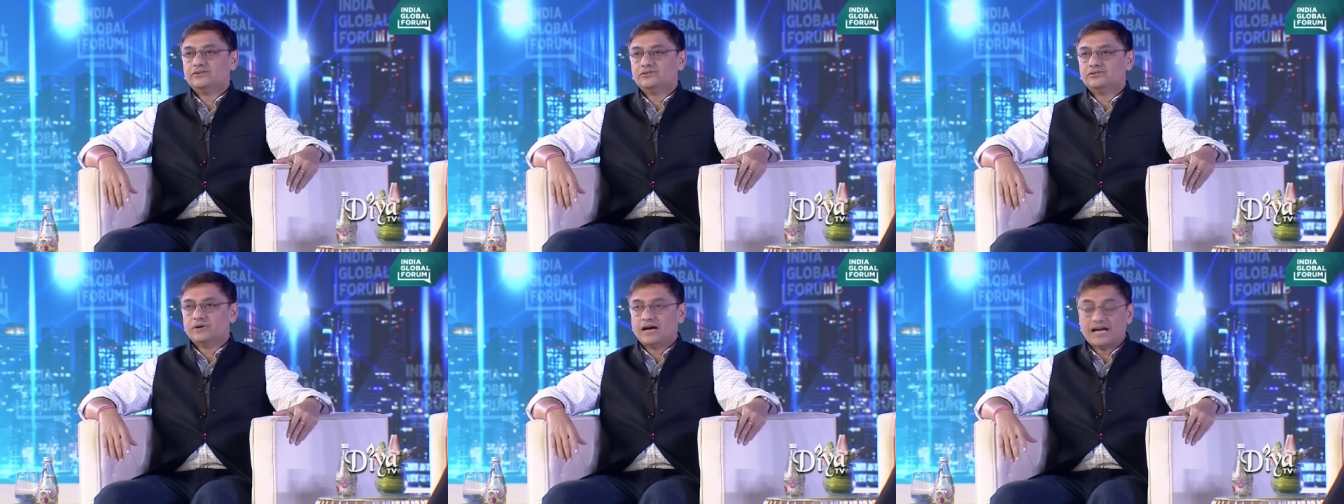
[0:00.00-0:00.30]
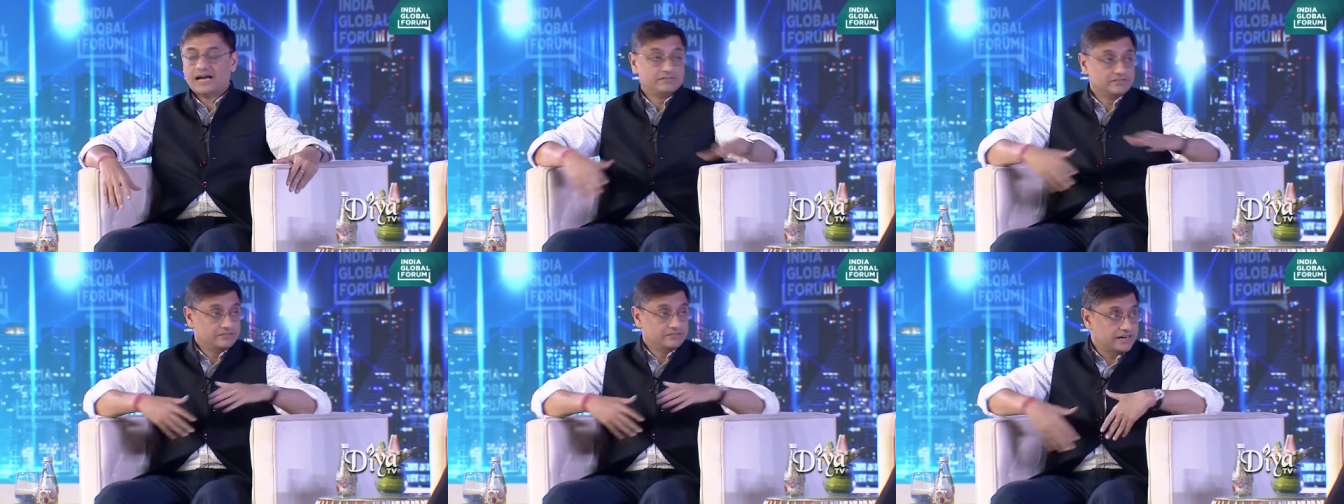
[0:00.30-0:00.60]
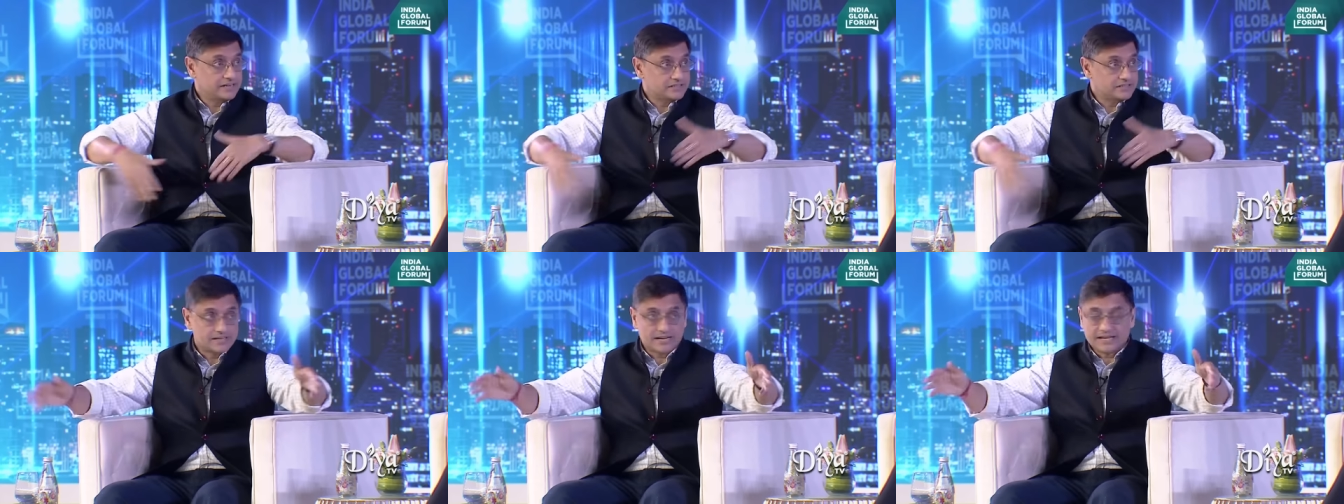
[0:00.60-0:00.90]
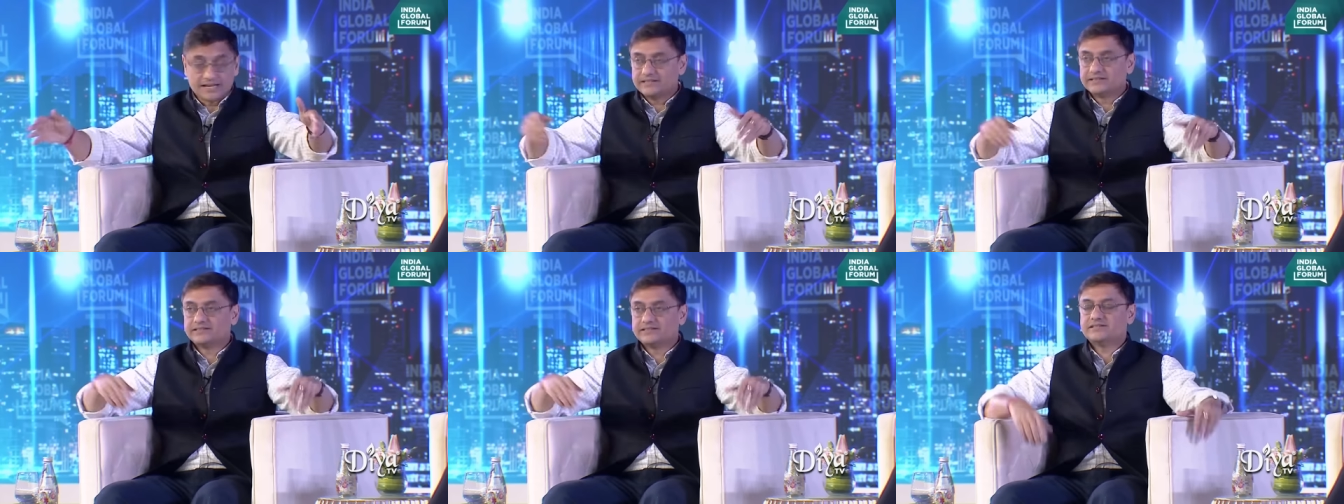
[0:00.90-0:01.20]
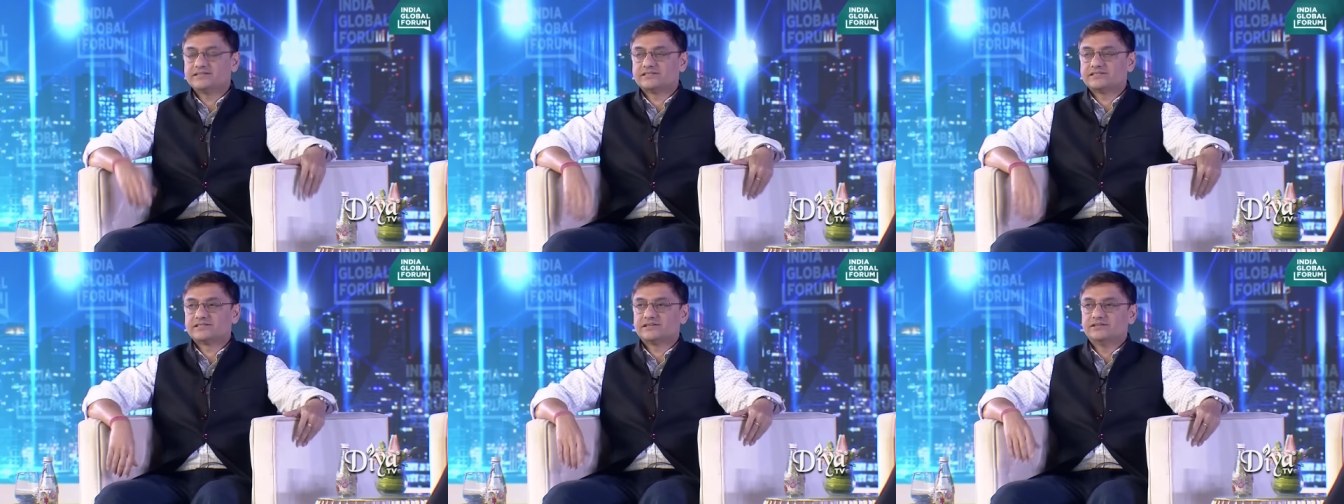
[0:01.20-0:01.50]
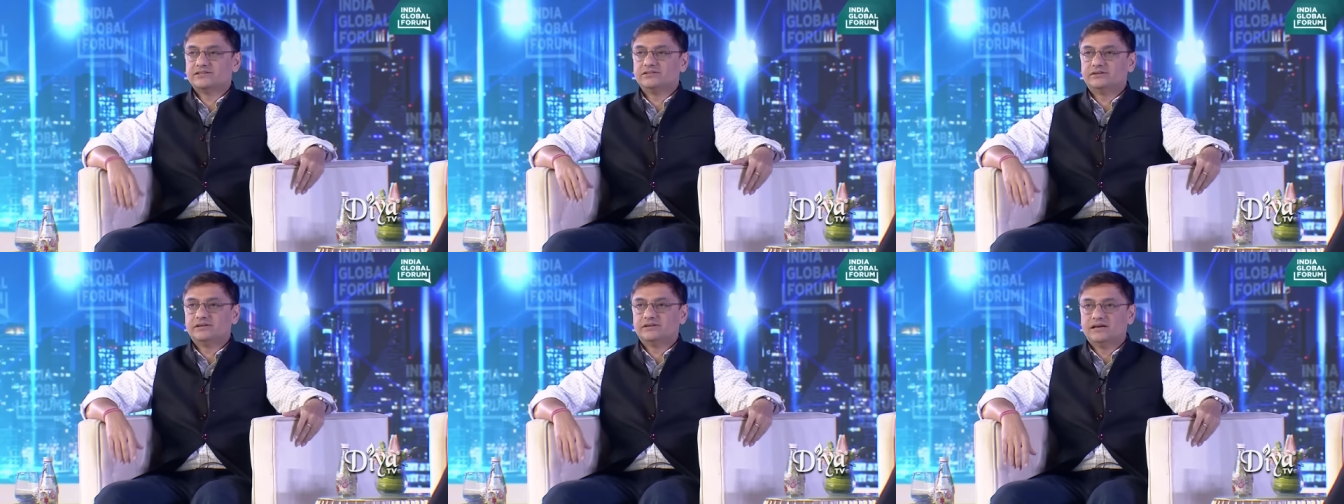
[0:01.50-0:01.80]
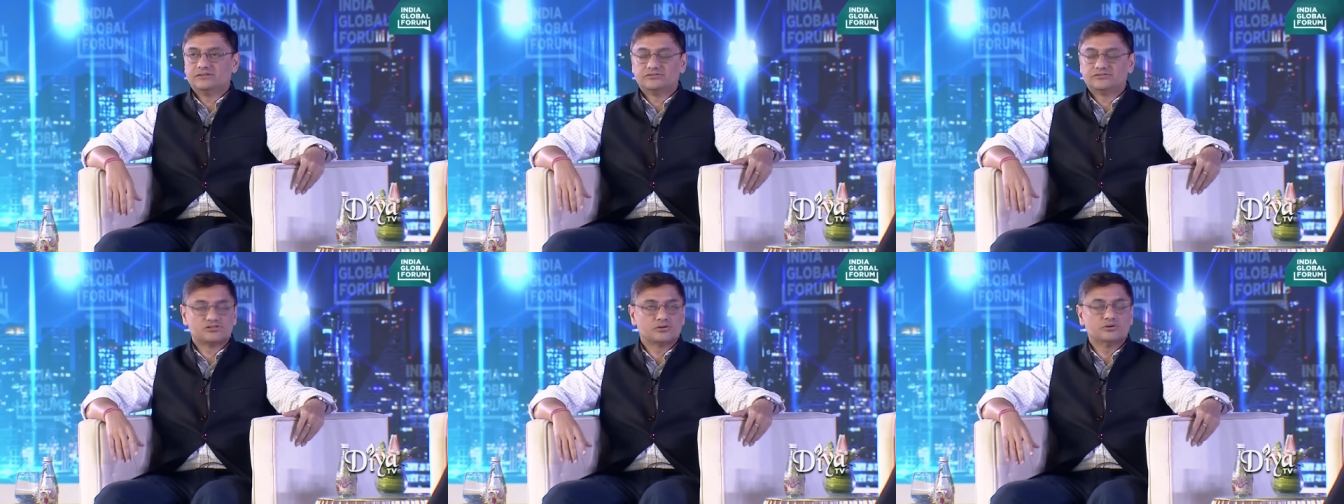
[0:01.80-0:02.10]
You have events like this,
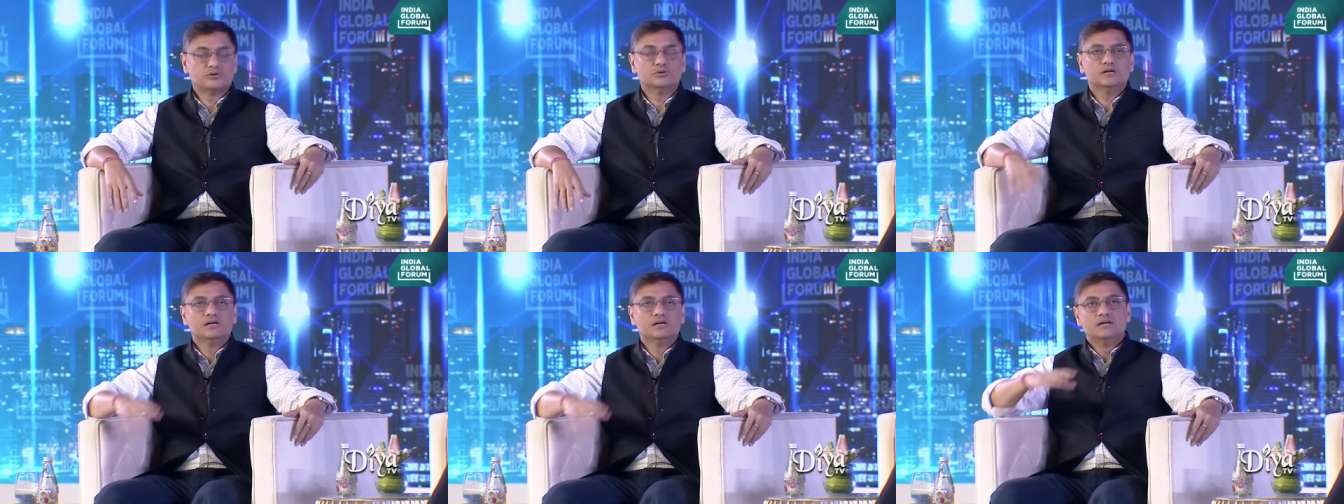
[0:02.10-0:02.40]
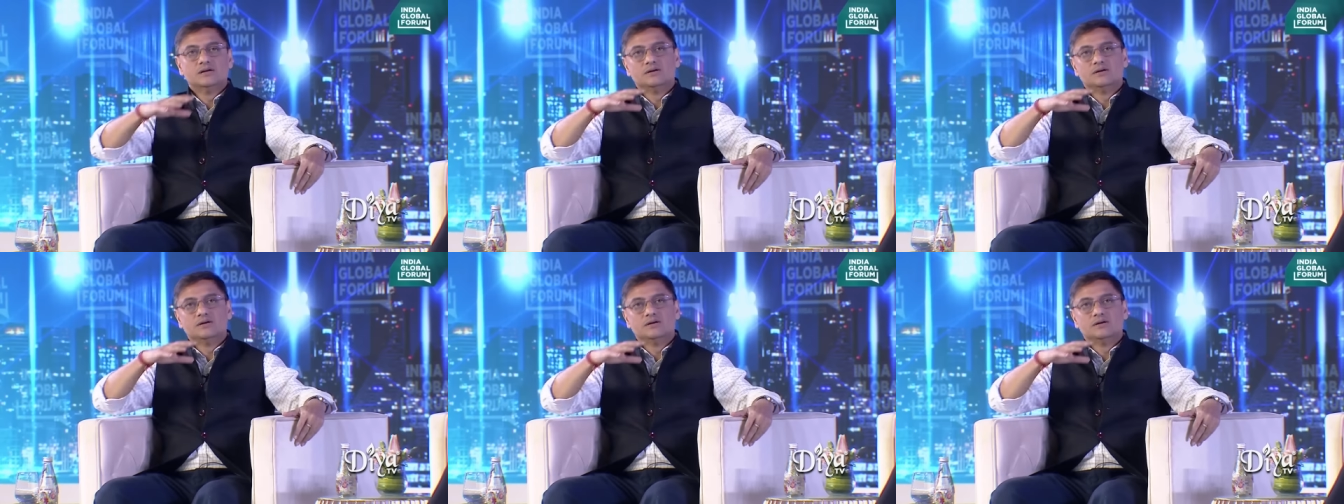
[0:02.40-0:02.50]
and so